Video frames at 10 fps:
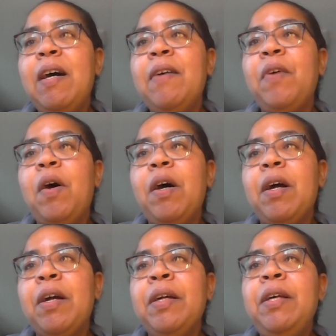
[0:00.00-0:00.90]
of
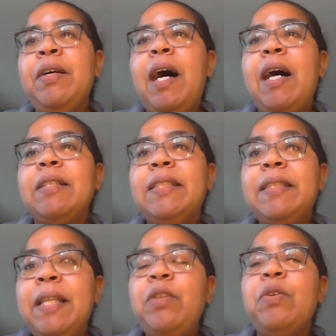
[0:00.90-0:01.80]
our
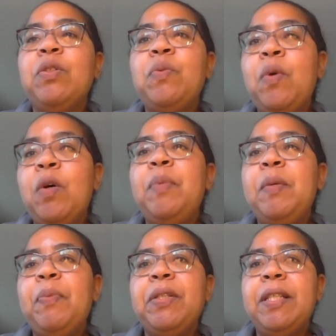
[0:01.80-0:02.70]
seniors will be
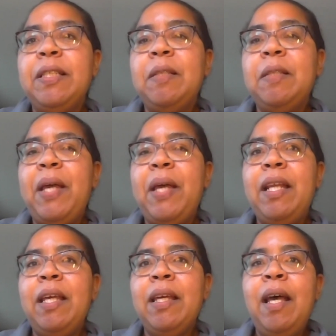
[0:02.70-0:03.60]

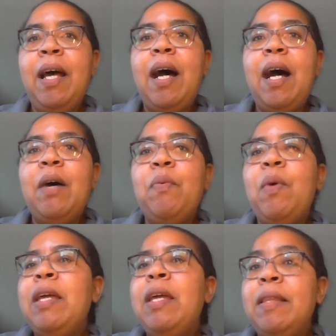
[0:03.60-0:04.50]
participating
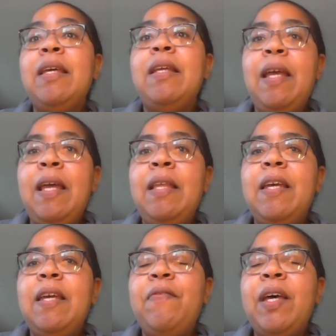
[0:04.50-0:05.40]
in the
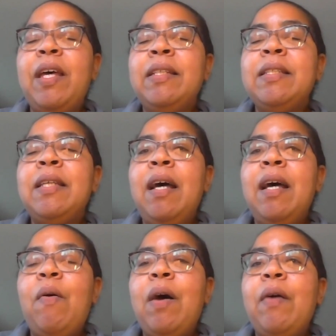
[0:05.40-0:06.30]
event
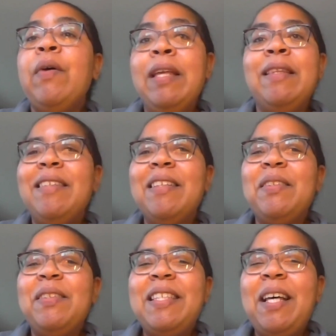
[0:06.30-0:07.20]
or in
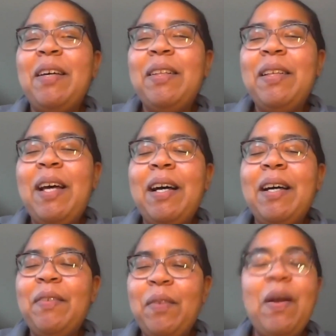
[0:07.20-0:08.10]
the
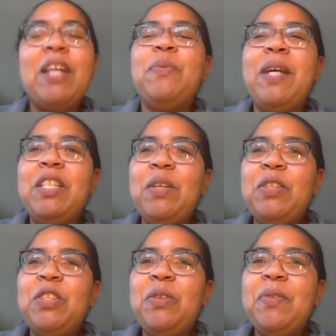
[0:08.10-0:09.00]
graduation
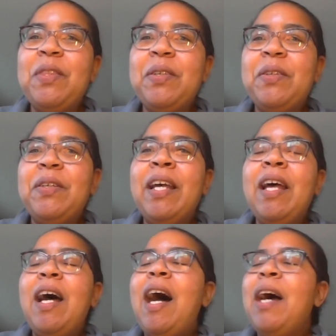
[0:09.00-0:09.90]
on June 3rd.
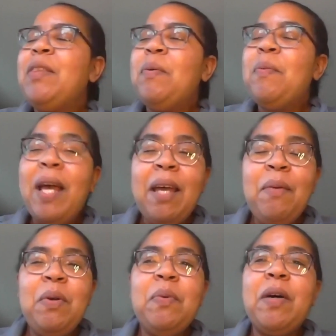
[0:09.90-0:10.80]
Either way,
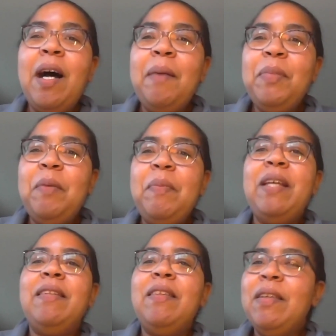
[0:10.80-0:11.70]
we will
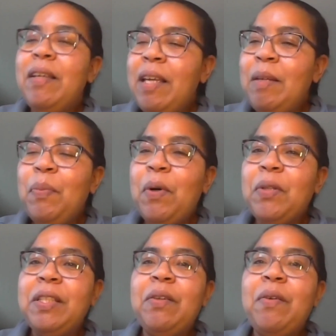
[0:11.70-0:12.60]
complement the
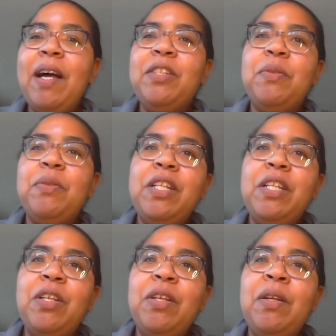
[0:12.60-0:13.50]
in-person
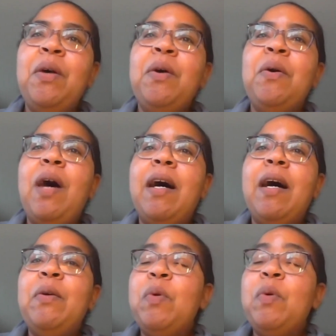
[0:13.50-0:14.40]
graduation.
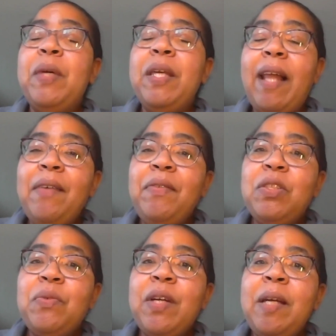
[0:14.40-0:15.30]
It will be live
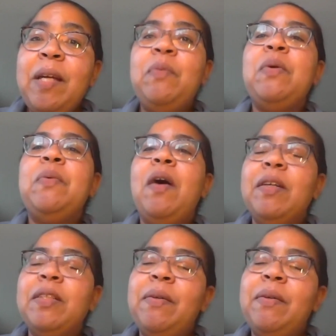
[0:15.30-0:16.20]
streamed, and we will
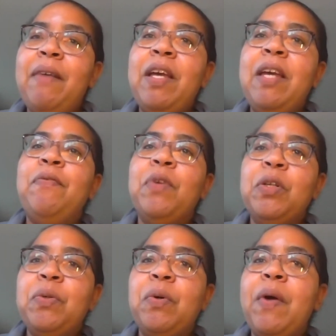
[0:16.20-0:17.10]
also have a
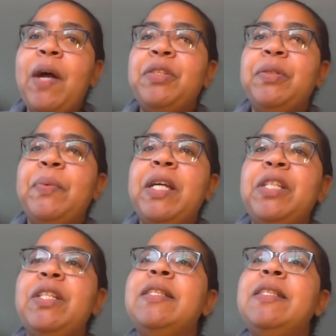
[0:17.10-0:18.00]
virtual
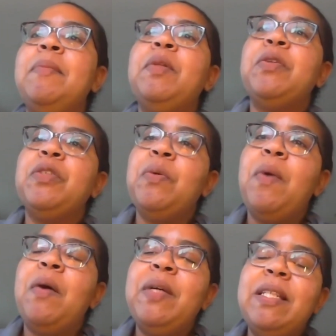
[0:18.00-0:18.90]
graduation similar to
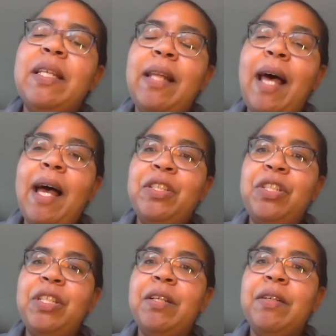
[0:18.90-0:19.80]
what we did
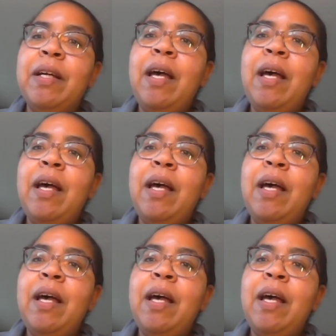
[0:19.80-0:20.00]
last year.